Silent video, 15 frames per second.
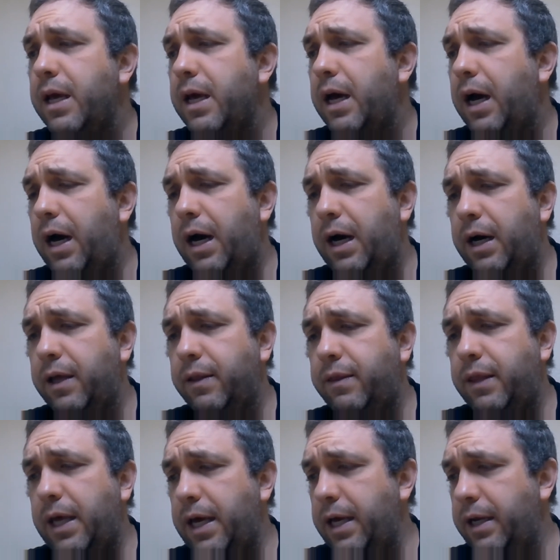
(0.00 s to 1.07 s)

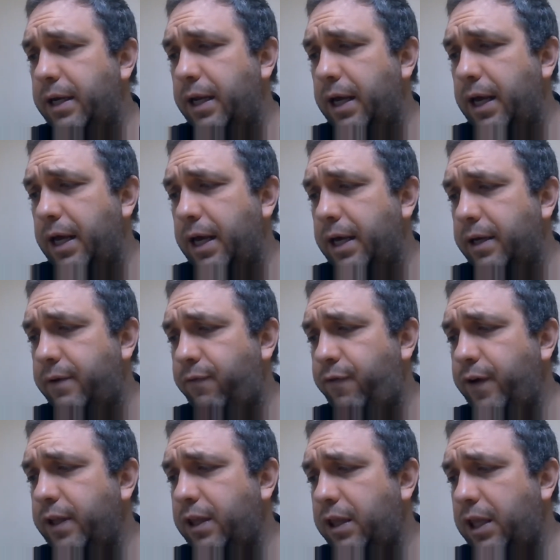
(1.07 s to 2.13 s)
Then at
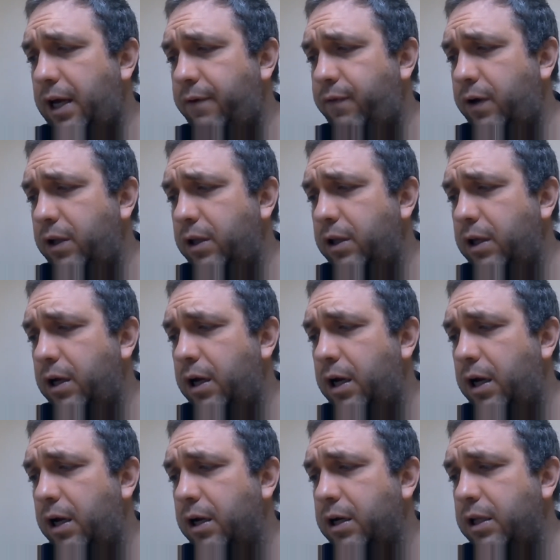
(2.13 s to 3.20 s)
fifth level,
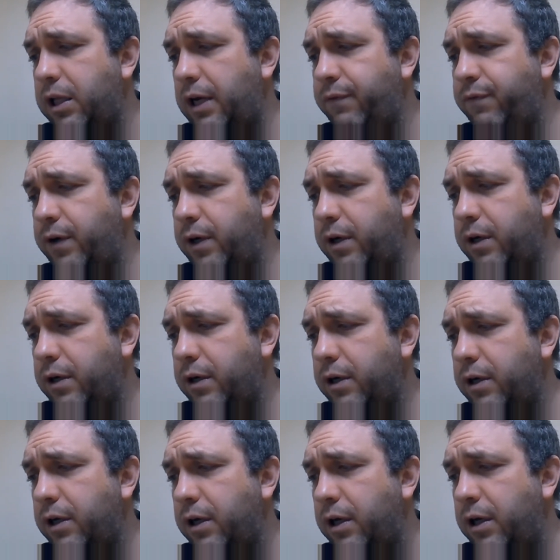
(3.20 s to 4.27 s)
Clever
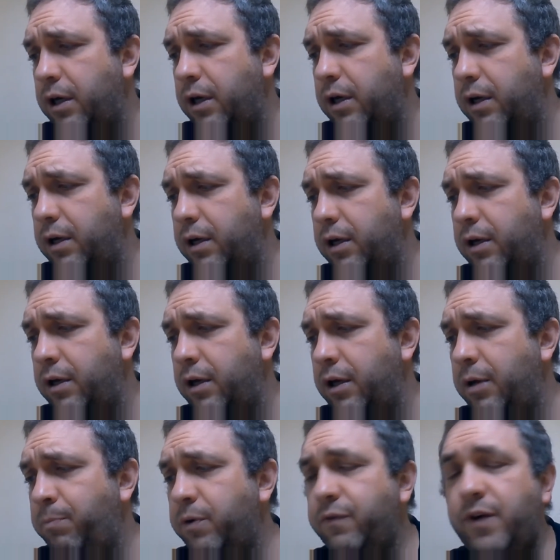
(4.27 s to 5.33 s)

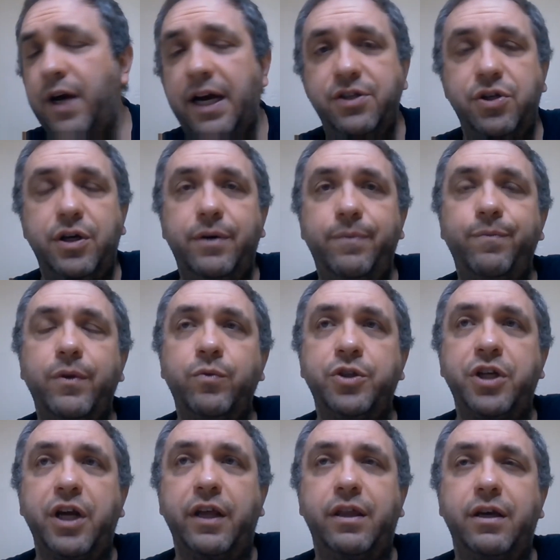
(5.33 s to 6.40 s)
Improviser,
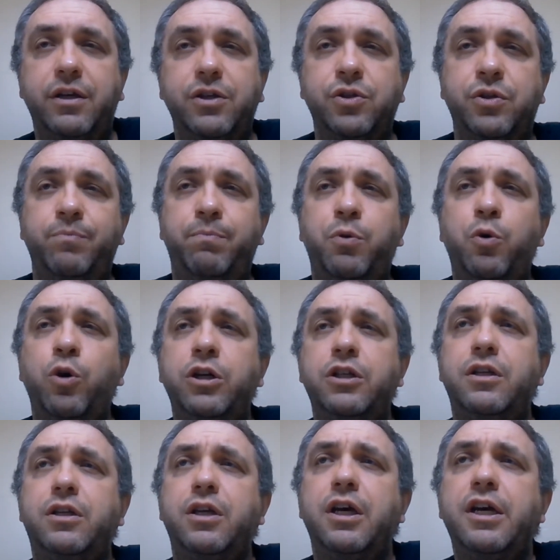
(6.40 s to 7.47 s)
which I think is
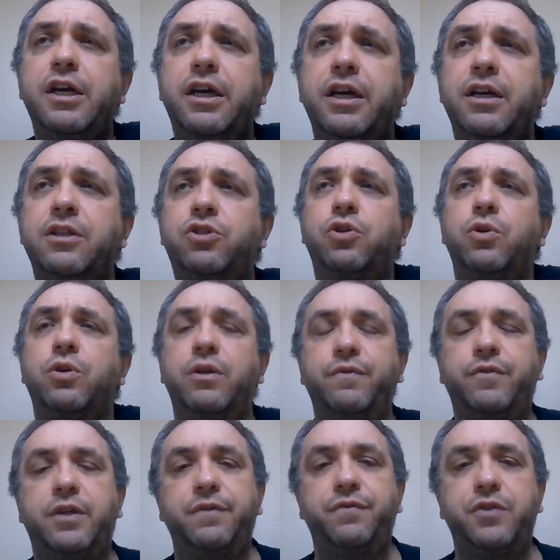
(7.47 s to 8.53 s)
important. It sort
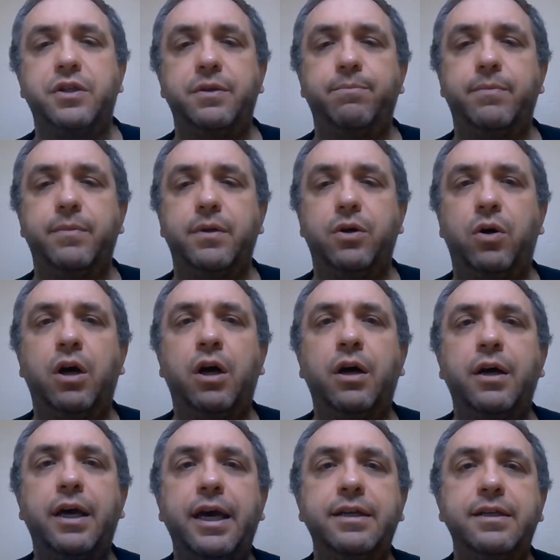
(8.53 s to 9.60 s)
of gives him
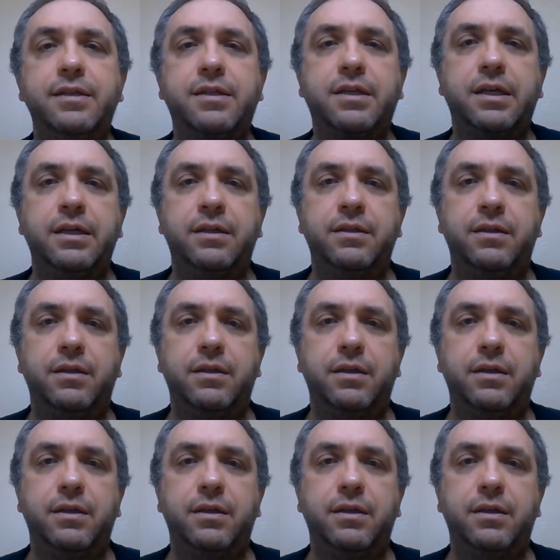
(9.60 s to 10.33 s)
any skill